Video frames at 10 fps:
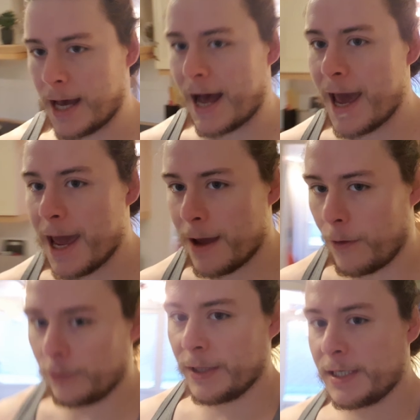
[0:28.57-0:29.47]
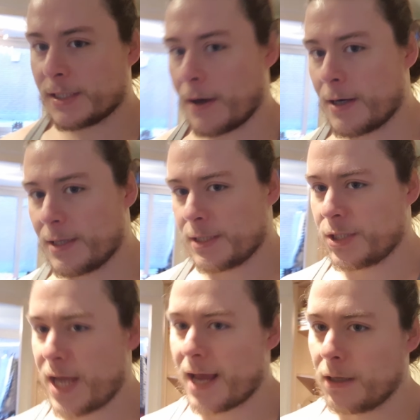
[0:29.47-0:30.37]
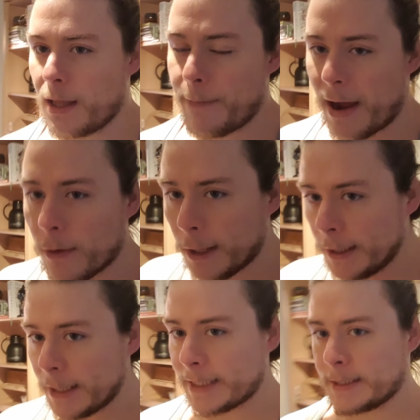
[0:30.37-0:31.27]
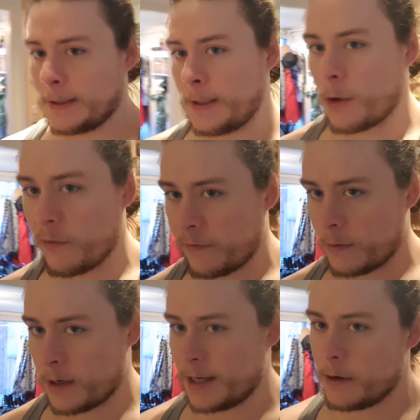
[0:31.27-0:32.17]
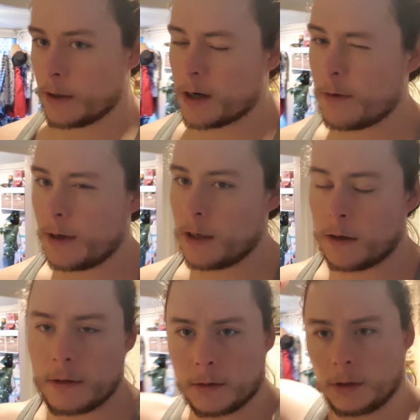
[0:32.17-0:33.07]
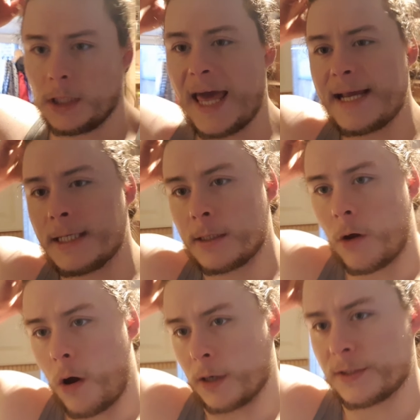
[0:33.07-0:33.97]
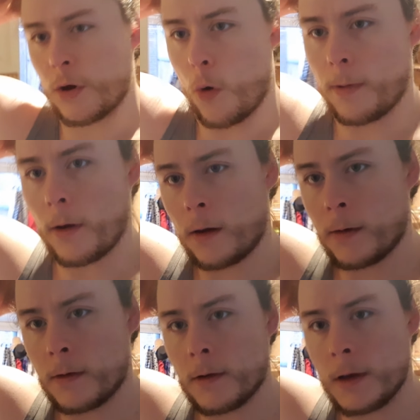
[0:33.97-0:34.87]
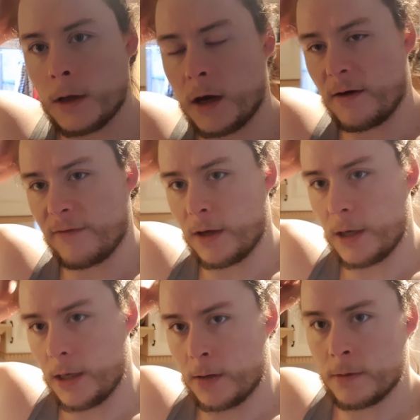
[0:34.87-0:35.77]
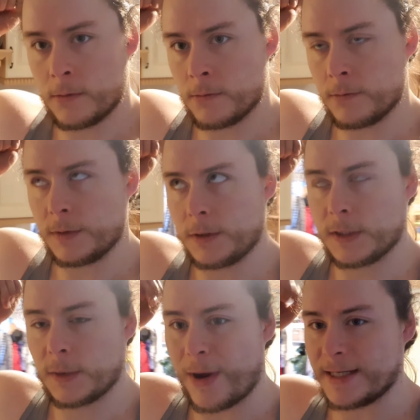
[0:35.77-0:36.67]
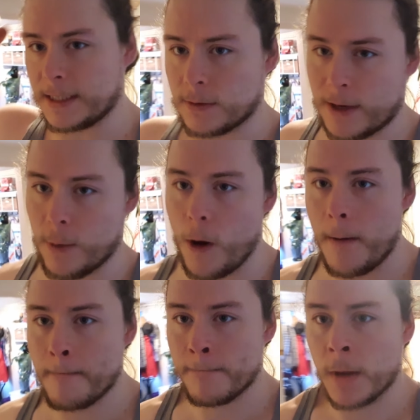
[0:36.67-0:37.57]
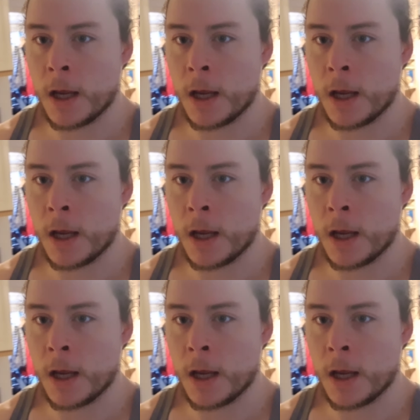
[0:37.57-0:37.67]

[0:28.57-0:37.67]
I only started this channel about a little over a year ago in late October of 2021.